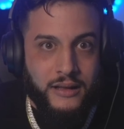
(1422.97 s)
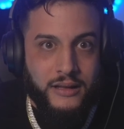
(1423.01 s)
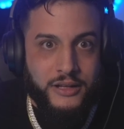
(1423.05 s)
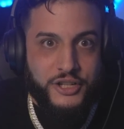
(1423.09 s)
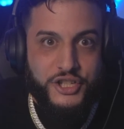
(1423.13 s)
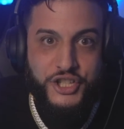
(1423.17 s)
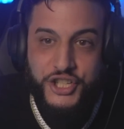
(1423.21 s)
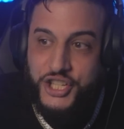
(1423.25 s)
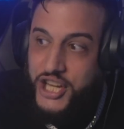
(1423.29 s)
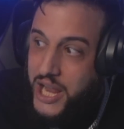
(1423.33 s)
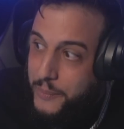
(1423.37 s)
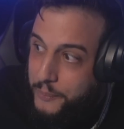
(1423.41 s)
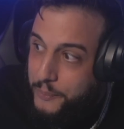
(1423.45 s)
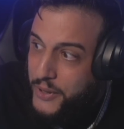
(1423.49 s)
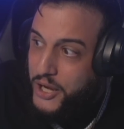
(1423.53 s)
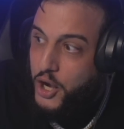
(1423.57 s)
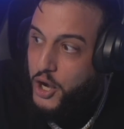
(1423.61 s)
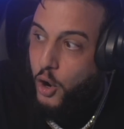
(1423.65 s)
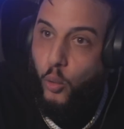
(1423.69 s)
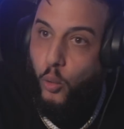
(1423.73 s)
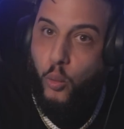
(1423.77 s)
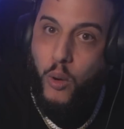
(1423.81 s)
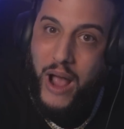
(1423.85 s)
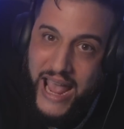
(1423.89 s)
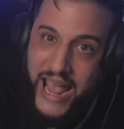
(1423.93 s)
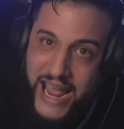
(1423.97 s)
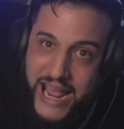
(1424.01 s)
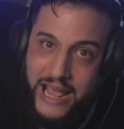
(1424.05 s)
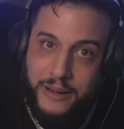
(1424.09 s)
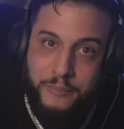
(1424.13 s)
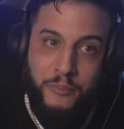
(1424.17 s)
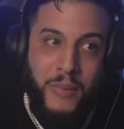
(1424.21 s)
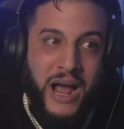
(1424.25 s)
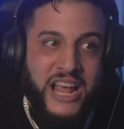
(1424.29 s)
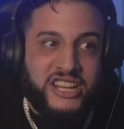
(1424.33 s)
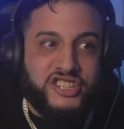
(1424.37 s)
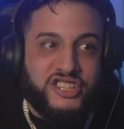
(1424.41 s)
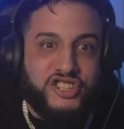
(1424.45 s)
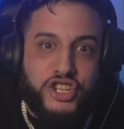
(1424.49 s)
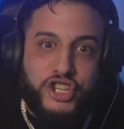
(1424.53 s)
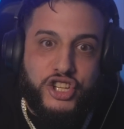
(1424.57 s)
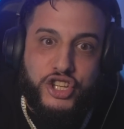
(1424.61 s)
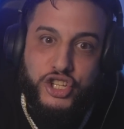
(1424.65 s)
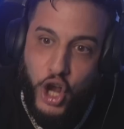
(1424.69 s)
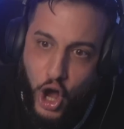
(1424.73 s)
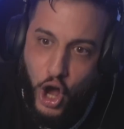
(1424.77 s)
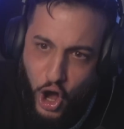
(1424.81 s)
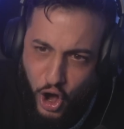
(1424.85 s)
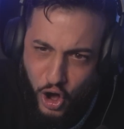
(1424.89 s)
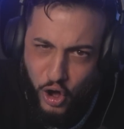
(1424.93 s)
Chipping away at my
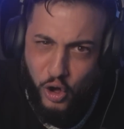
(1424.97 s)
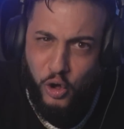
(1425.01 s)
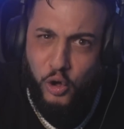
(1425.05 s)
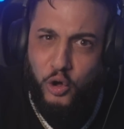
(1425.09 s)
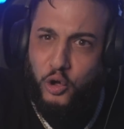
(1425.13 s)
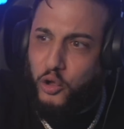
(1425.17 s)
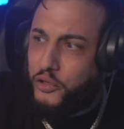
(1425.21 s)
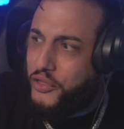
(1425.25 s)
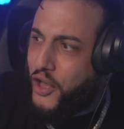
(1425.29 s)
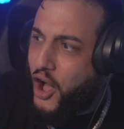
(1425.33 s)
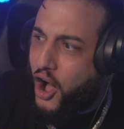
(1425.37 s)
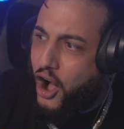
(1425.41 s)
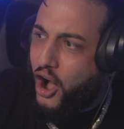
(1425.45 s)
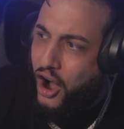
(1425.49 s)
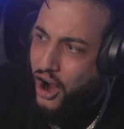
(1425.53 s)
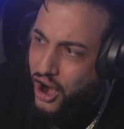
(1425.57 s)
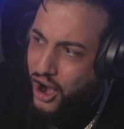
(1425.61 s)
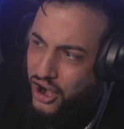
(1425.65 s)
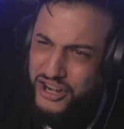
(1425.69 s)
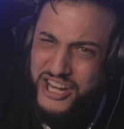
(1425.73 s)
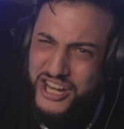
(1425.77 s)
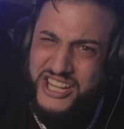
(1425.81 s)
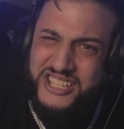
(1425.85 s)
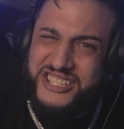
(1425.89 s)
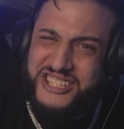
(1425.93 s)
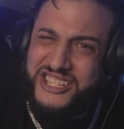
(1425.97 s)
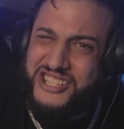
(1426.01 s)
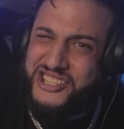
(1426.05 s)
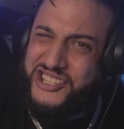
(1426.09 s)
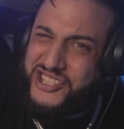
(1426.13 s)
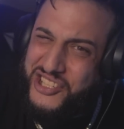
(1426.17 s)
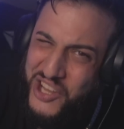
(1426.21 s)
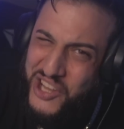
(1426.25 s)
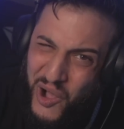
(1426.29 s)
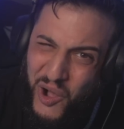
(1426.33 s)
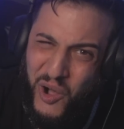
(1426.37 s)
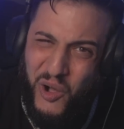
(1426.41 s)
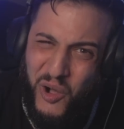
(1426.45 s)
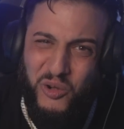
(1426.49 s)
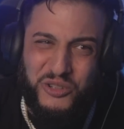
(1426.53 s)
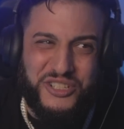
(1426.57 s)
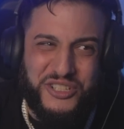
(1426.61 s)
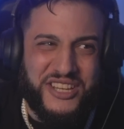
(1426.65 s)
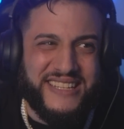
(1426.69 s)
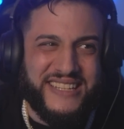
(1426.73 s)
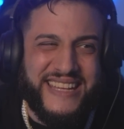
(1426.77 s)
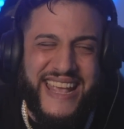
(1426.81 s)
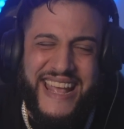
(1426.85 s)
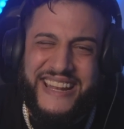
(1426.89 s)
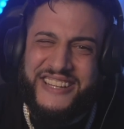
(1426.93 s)
soul, the artist's soul
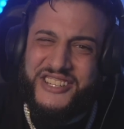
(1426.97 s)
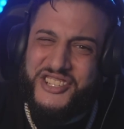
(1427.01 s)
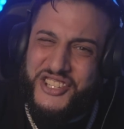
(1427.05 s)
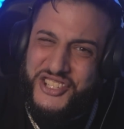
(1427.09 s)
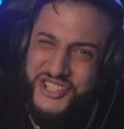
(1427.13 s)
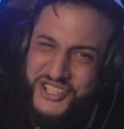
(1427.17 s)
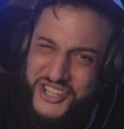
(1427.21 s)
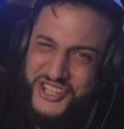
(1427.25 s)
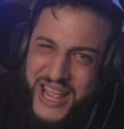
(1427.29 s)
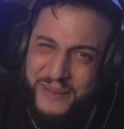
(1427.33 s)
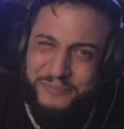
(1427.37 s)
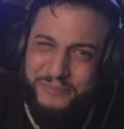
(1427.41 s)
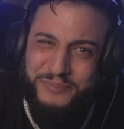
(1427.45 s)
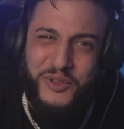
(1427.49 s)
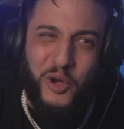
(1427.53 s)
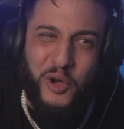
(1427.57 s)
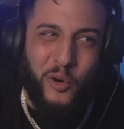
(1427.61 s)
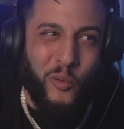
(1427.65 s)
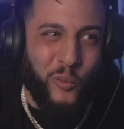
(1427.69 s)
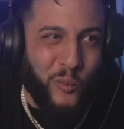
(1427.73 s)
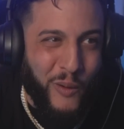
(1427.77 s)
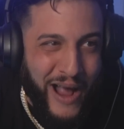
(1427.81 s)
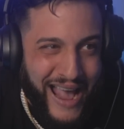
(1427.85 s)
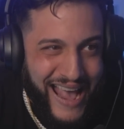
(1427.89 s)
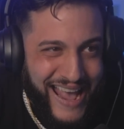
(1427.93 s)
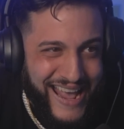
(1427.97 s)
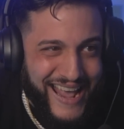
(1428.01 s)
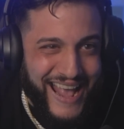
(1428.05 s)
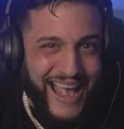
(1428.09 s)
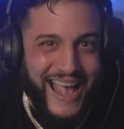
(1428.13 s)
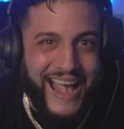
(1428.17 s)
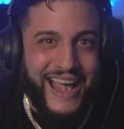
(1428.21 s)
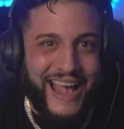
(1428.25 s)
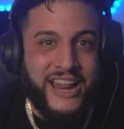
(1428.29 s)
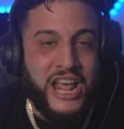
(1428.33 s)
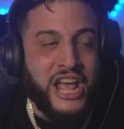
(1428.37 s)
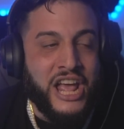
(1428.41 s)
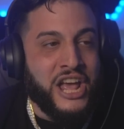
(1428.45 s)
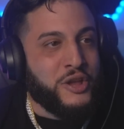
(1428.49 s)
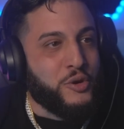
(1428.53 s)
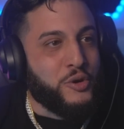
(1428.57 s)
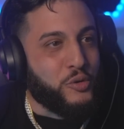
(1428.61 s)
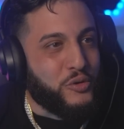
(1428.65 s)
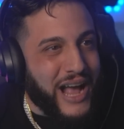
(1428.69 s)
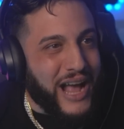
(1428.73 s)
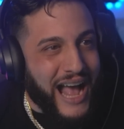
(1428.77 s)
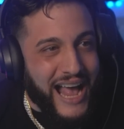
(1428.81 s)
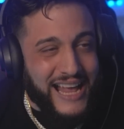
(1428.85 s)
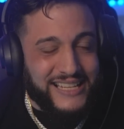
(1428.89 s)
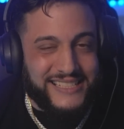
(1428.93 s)
just getting chipped away at. You
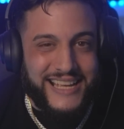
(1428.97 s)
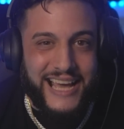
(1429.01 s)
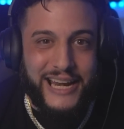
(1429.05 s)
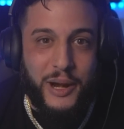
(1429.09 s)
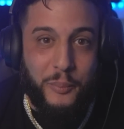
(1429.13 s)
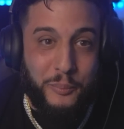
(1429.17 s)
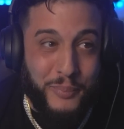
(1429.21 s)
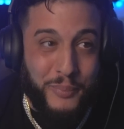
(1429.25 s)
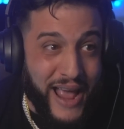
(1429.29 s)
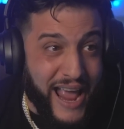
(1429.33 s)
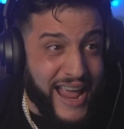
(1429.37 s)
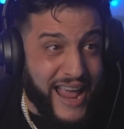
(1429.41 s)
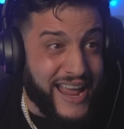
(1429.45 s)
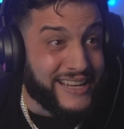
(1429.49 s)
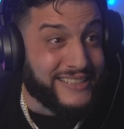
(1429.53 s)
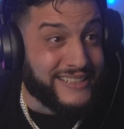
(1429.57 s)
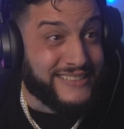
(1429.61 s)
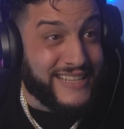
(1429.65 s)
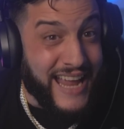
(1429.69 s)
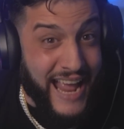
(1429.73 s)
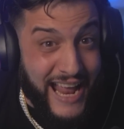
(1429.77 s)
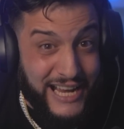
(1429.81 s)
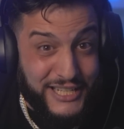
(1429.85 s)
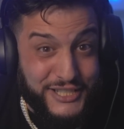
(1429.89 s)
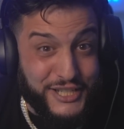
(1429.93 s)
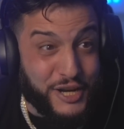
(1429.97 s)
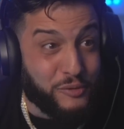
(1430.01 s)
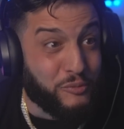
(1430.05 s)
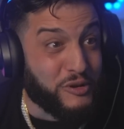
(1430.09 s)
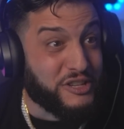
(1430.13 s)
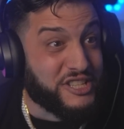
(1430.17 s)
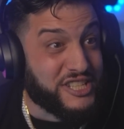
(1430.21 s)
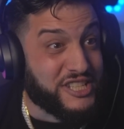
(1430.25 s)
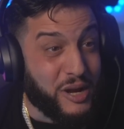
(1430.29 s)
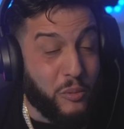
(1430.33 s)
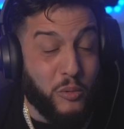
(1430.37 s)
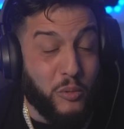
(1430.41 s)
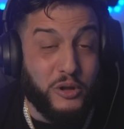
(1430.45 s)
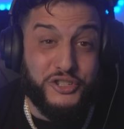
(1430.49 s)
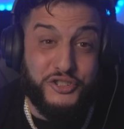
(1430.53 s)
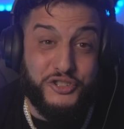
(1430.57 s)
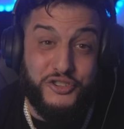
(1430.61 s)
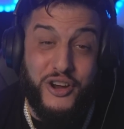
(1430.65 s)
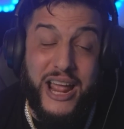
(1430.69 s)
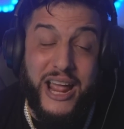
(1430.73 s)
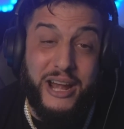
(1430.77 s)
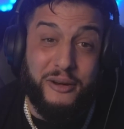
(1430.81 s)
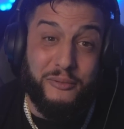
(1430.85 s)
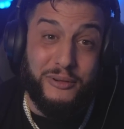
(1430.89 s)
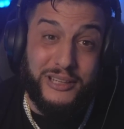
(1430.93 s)
guys got to pay attention when someone's
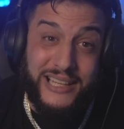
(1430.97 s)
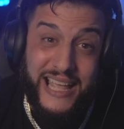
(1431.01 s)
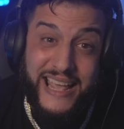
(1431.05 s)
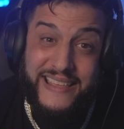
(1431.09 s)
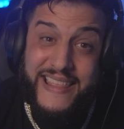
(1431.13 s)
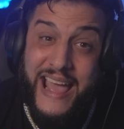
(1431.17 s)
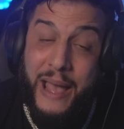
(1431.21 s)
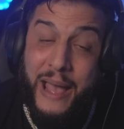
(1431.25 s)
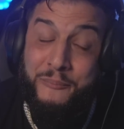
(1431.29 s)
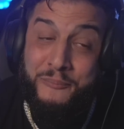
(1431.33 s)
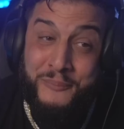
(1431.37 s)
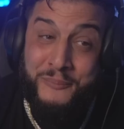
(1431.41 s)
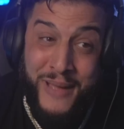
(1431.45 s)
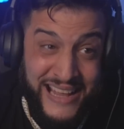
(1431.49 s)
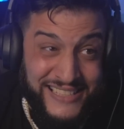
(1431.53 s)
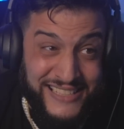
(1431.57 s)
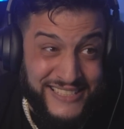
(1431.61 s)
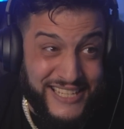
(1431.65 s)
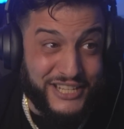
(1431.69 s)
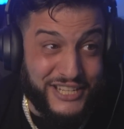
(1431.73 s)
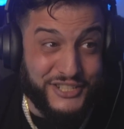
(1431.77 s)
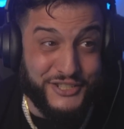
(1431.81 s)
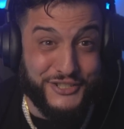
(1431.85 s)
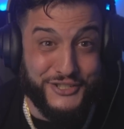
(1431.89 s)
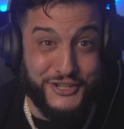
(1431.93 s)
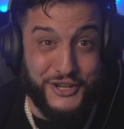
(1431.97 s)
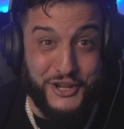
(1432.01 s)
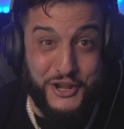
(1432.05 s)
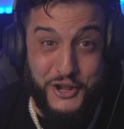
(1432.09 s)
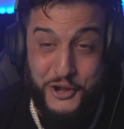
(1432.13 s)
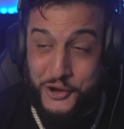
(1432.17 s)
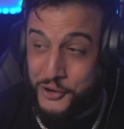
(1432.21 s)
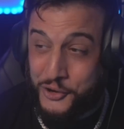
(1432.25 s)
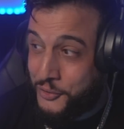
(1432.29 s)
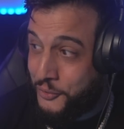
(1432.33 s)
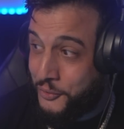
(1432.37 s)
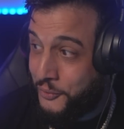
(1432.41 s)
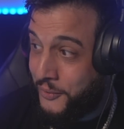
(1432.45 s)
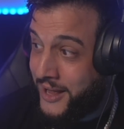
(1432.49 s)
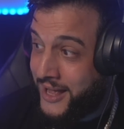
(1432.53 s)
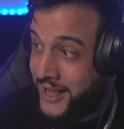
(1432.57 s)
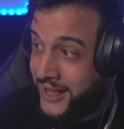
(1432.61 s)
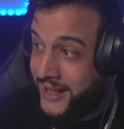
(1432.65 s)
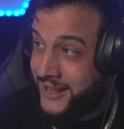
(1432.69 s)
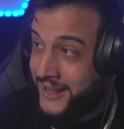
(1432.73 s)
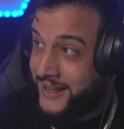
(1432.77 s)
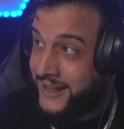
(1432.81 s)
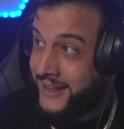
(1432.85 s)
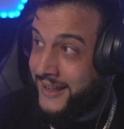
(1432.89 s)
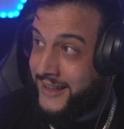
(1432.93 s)
trying to relay that message to you.
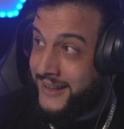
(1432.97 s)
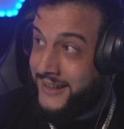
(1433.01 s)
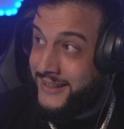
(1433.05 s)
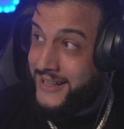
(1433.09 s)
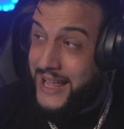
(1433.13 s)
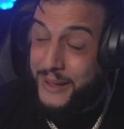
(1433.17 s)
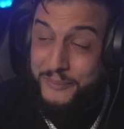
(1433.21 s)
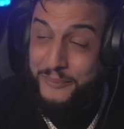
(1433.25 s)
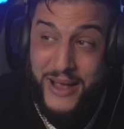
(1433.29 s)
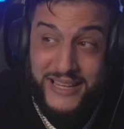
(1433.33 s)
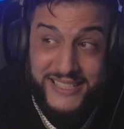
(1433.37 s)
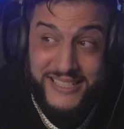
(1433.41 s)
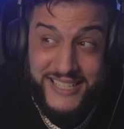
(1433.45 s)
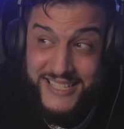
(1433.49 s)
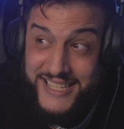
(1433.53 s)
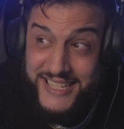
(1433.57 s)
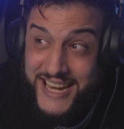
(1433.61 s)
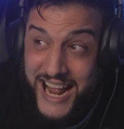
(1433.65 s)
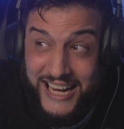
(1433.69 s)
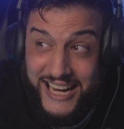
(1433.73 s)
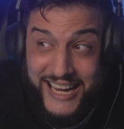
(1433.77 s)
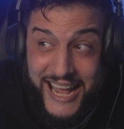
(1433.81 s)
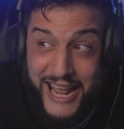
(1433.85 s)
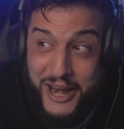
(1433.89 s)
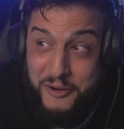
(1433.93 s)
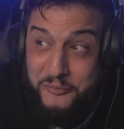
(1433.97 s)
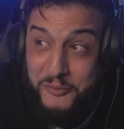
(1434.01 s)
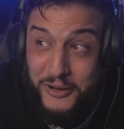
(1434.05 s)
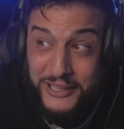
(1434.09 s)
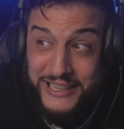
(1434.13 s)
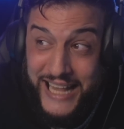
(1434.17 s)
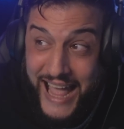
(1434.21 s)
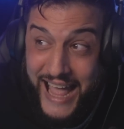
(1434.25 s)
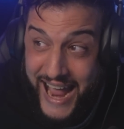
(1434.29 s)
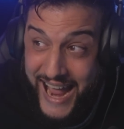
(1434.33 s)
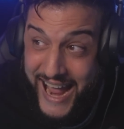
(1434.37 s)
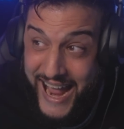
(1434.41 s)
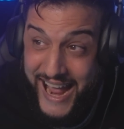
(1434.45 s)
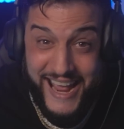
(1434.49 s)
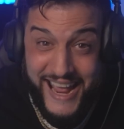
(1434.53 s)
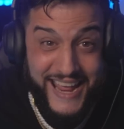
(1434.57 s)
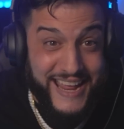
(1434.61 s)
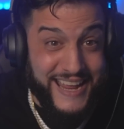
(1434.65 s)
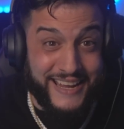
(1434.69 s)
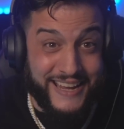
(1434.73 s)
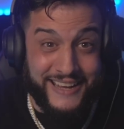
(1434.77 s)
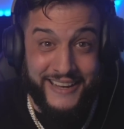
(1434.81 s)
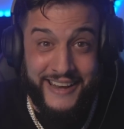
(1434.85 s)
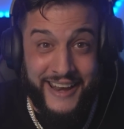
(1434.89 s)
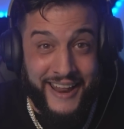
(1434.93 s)
That message not getting
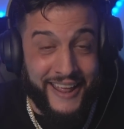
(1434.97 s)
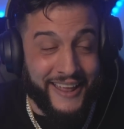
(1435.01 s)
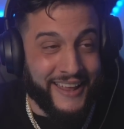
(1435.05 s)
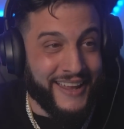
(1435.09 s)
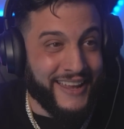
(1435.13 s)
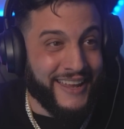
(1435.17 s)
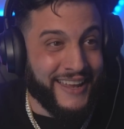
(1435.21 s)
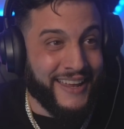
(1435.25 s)
relayed.